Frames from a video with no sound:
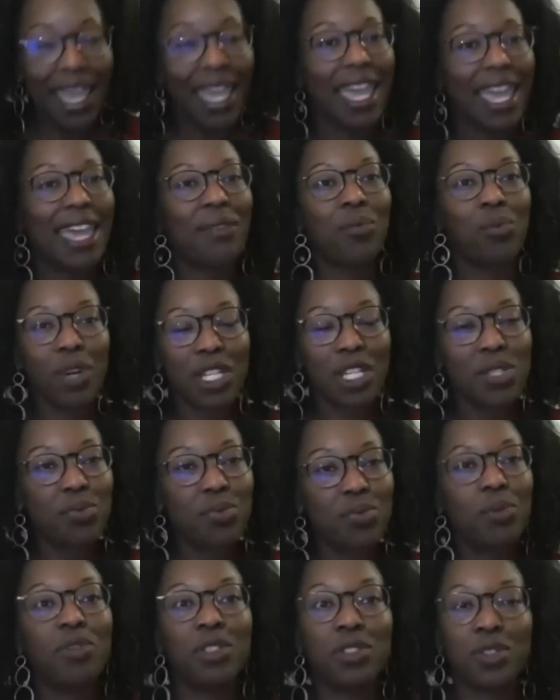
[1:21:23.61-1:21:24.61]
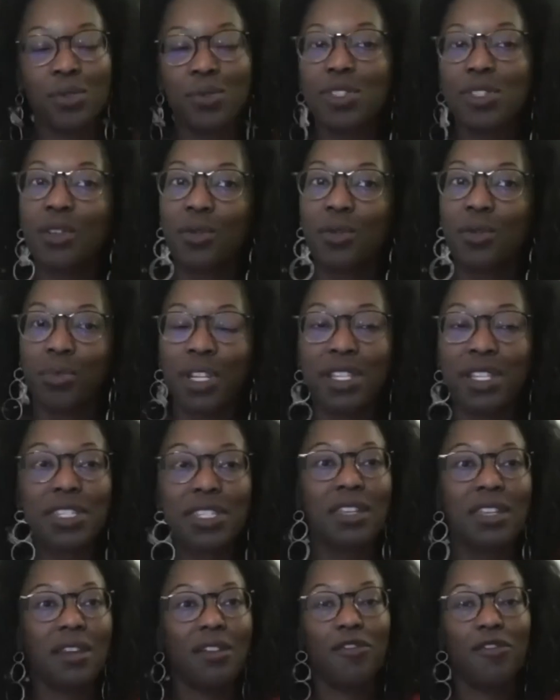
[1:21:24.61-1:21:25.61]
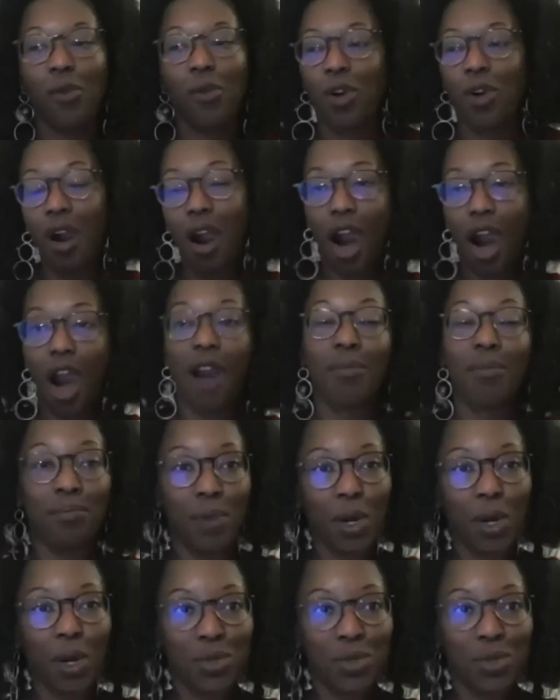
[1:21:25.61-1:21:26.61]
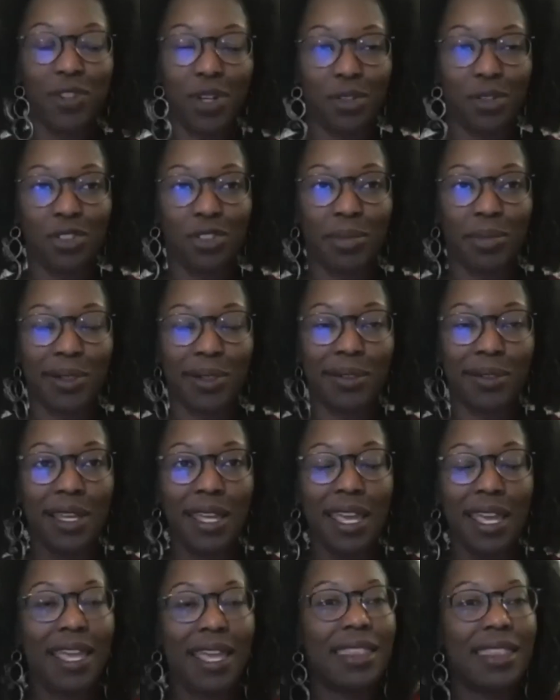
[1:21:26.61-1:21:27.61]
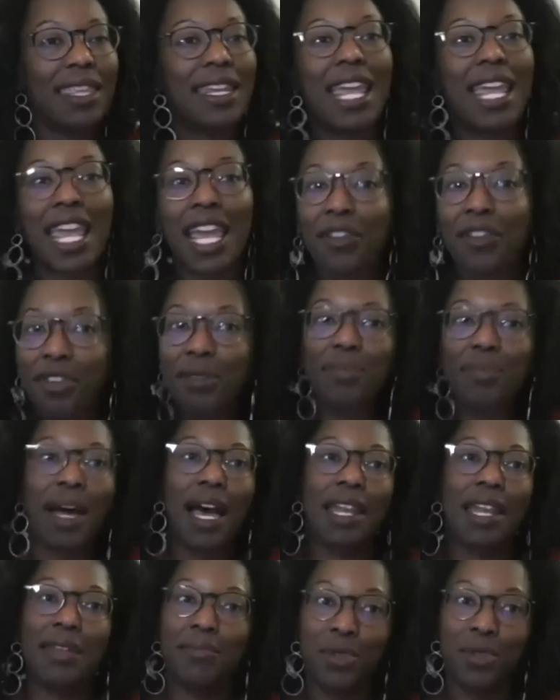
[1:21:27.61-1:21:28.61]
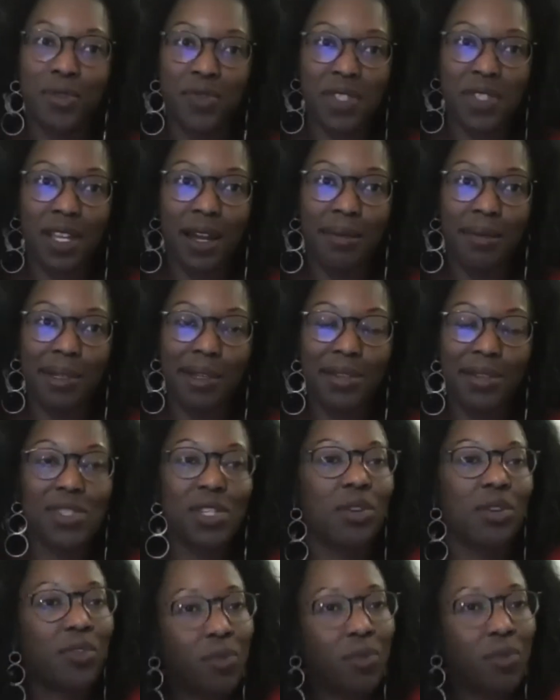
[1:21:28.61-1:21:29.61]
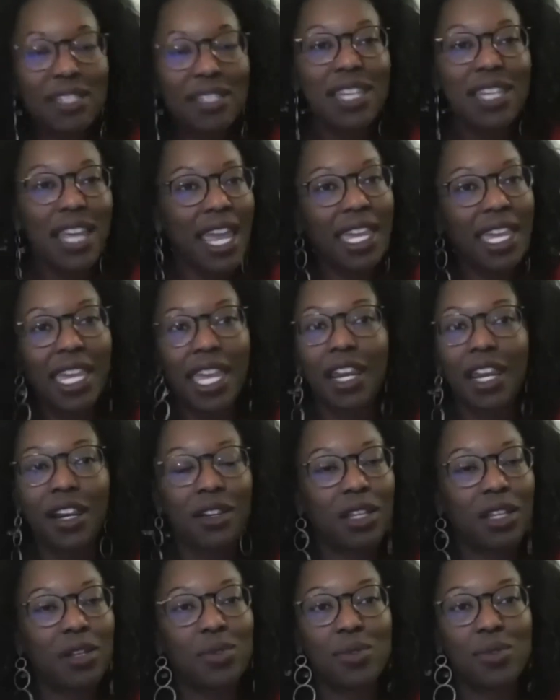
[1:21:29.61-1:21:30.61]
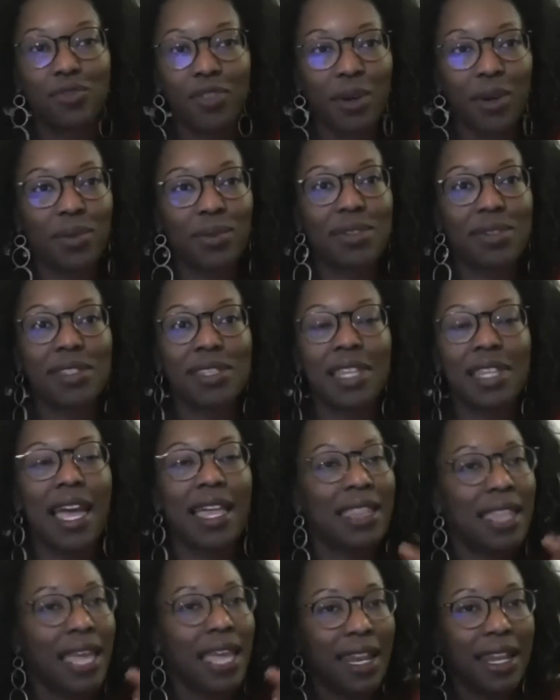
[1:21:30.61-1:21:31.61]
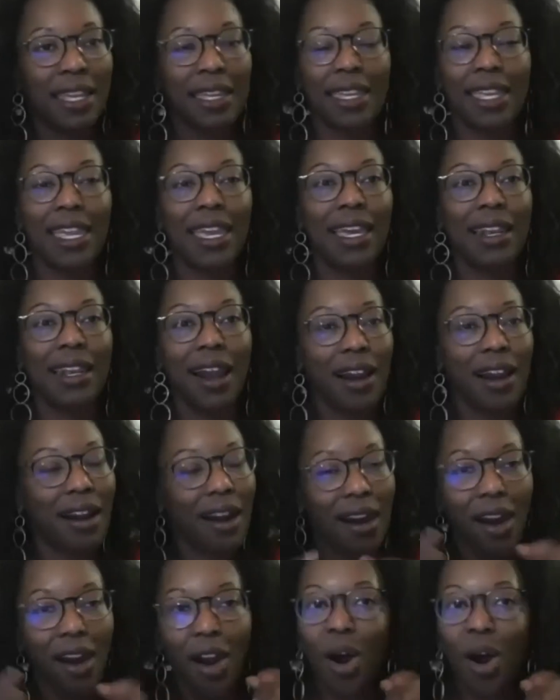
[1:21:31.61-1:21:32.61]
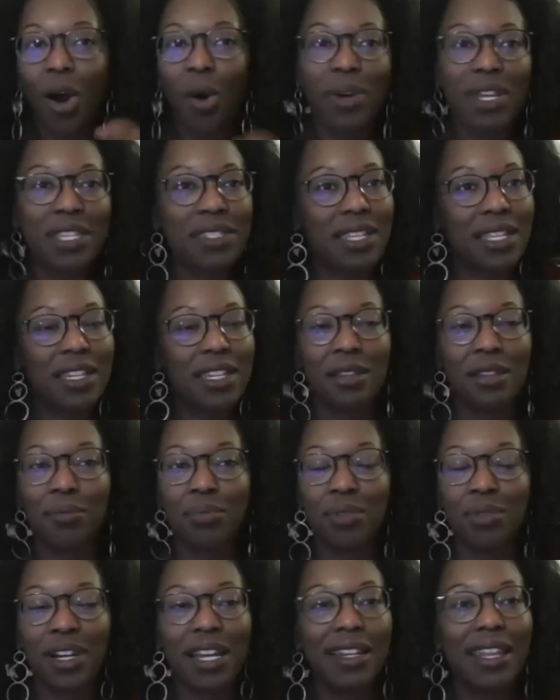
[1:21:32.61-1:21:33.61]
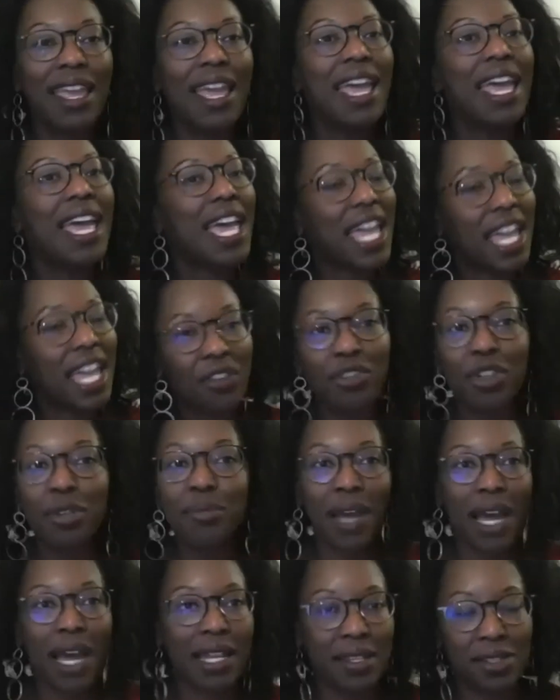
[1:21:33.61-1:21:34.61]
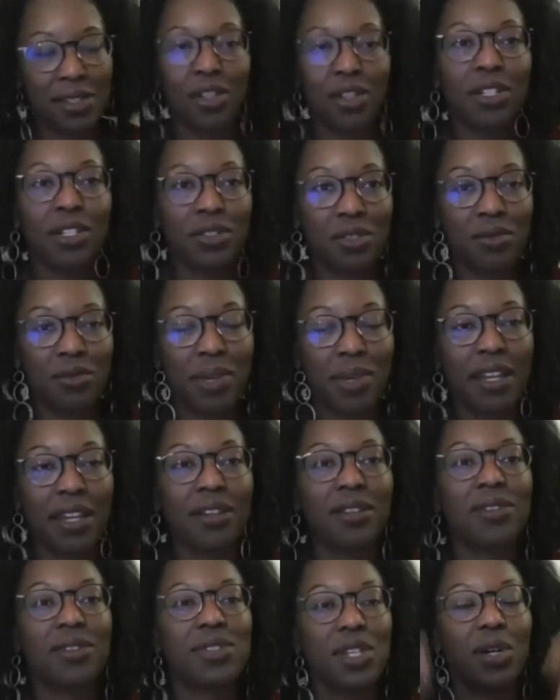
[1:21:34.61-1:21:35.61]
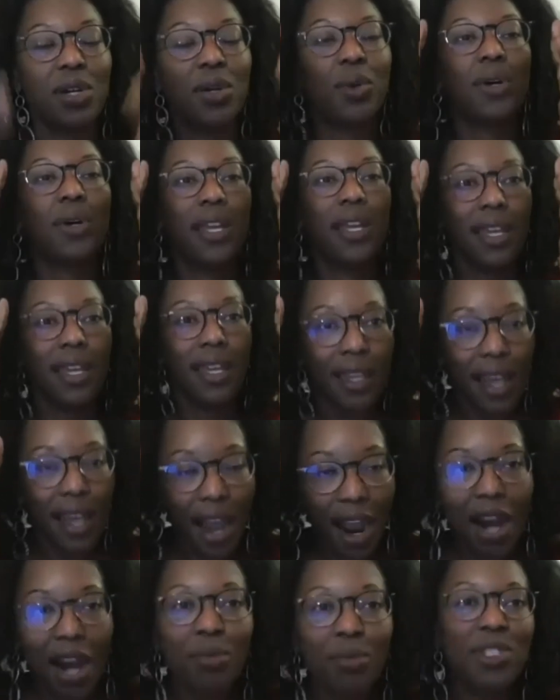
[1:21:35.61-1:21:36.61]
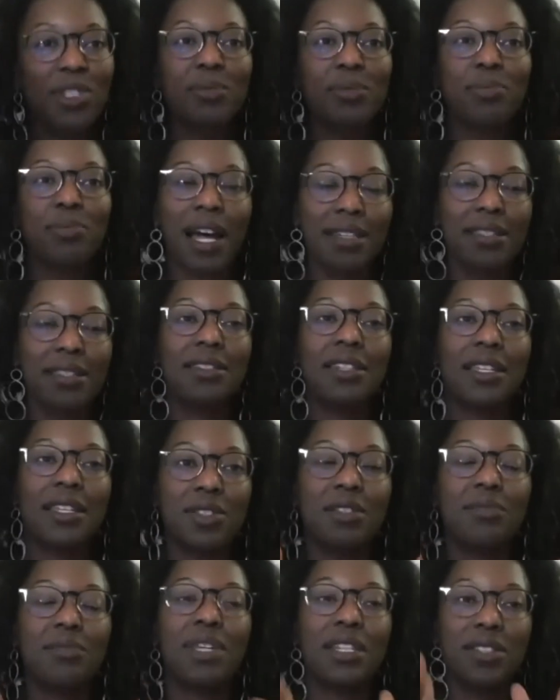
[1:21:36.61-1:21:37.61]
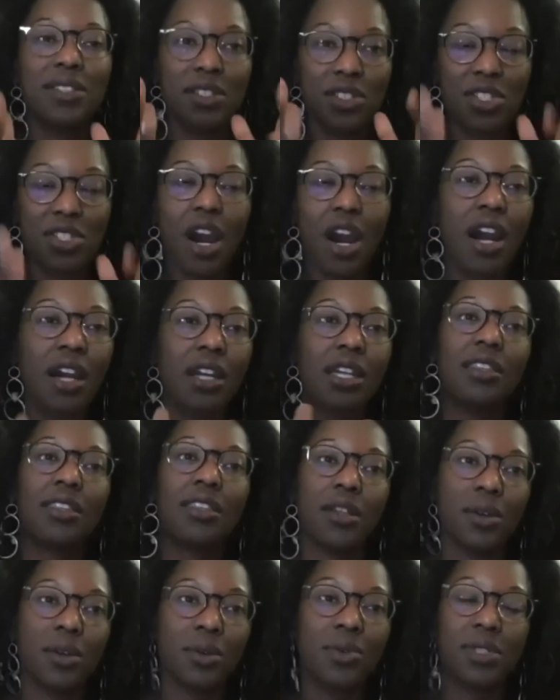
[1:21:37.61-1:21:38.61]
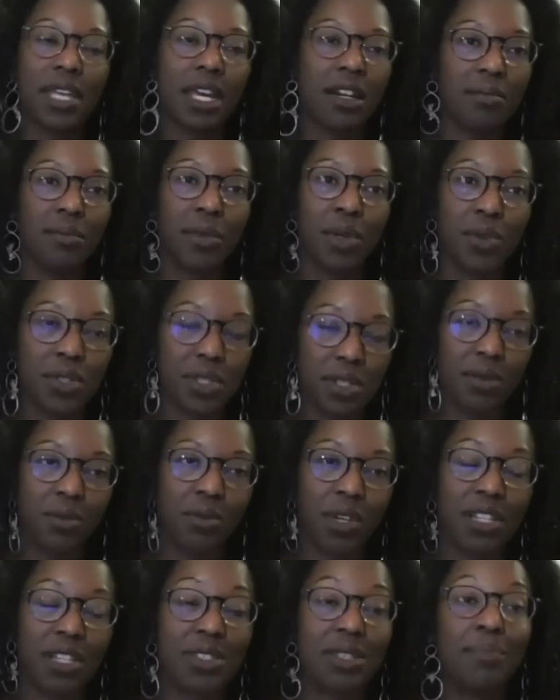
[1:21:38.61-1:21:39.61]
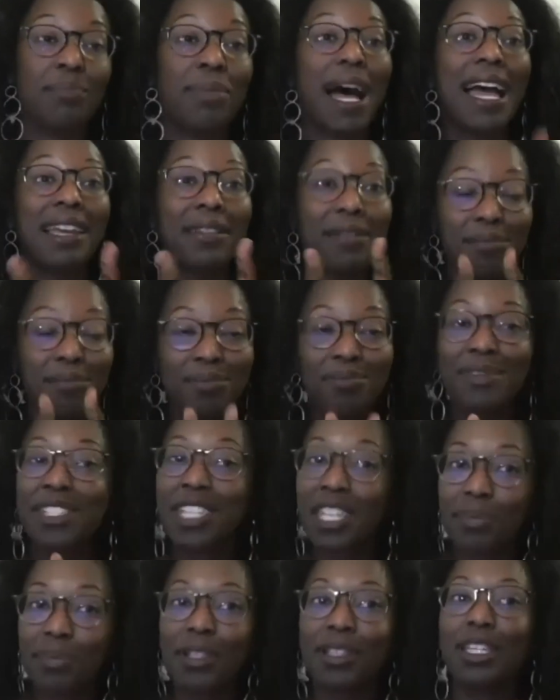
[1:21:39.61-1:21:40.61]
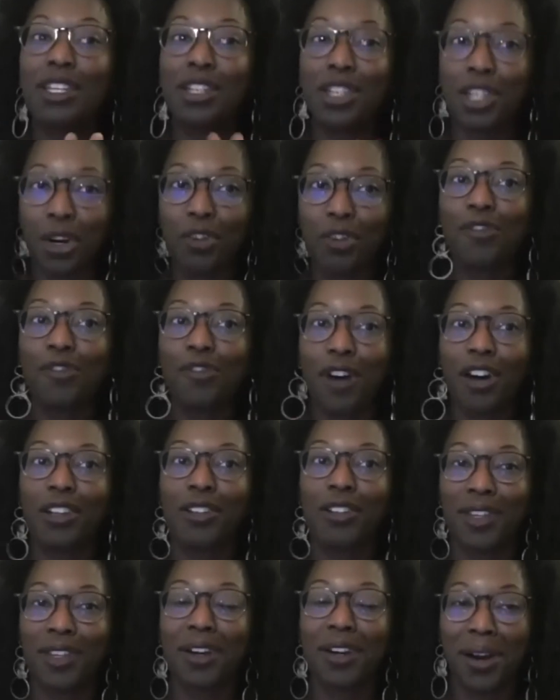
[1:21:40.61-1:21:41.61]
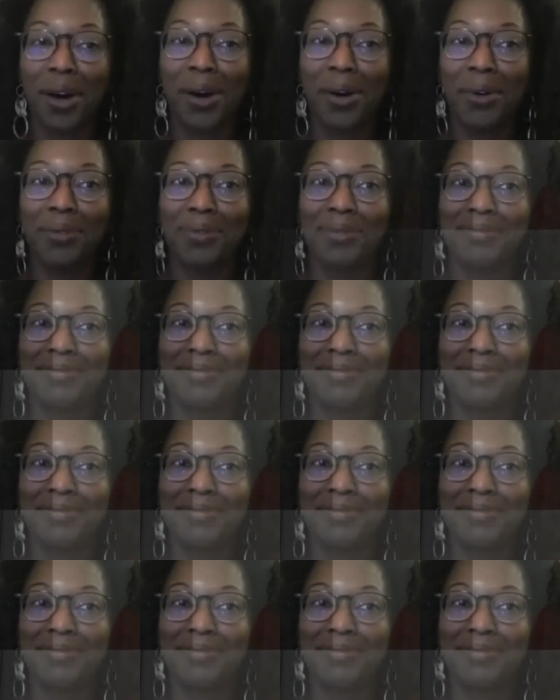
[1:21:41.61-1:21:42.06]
And once we reduce the risk for our most vulnerable, then everybody moves up. So if we take care of those folks that again are always getting the brunt, everybody's going to do better. So our response needs to be to target those that are most at risk by typically no fault of their own.